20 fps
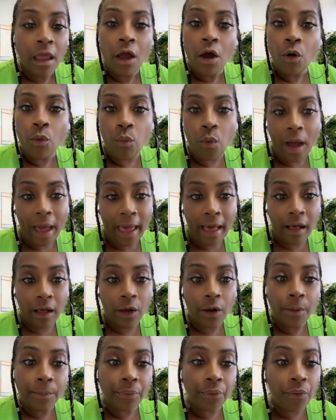
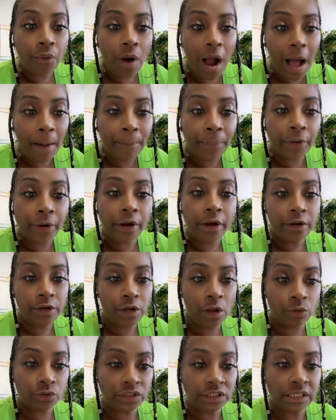While proper
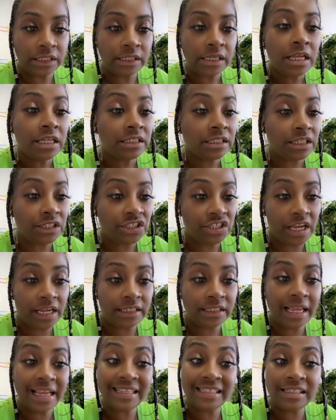notions
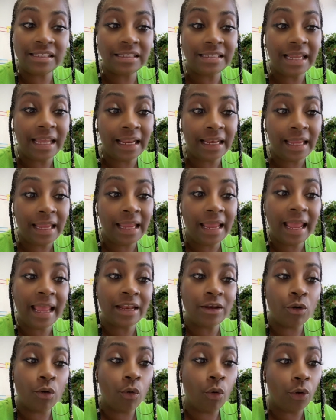suggest a steady
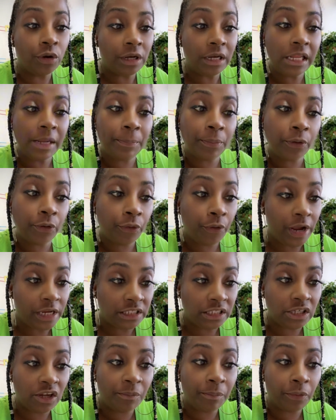and orderly
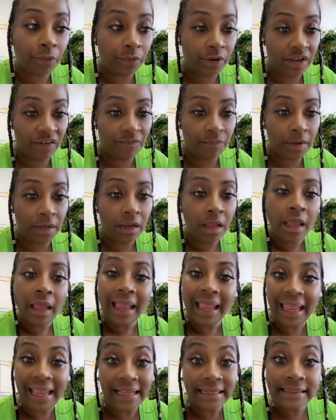progression of bereavement
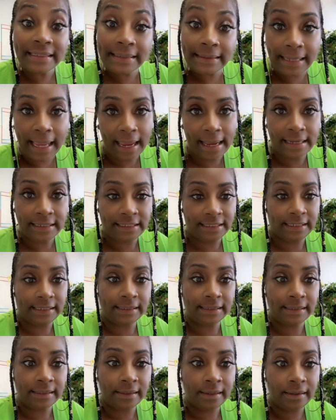in
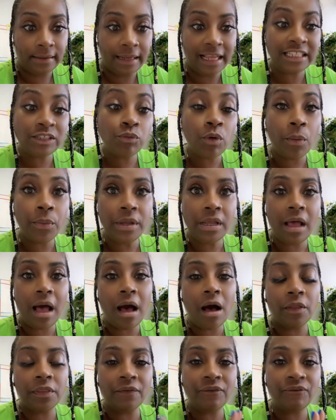stages, that's what we
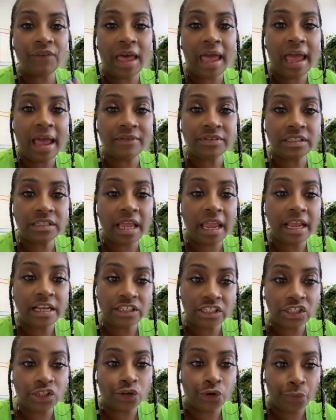call the 5
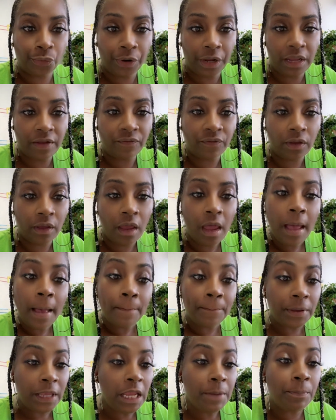stages of grief.
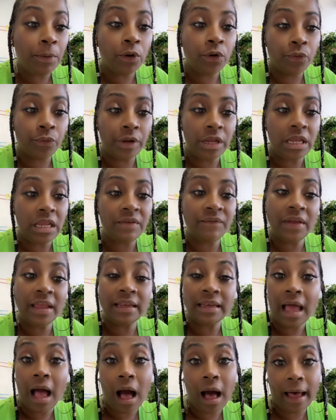People grieve
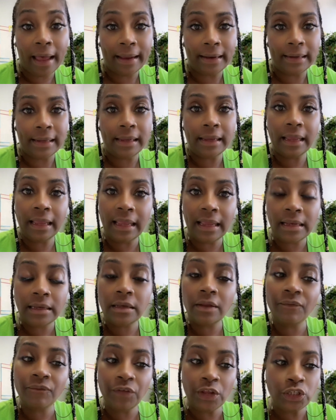in highly
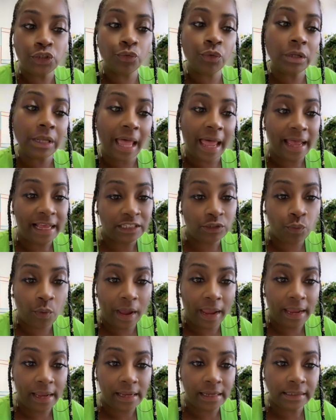individualized
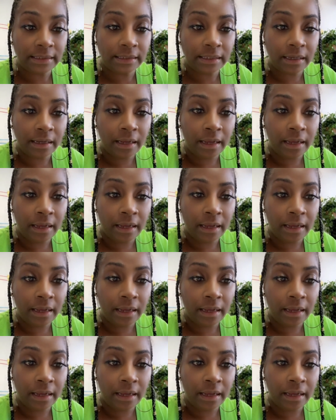ways.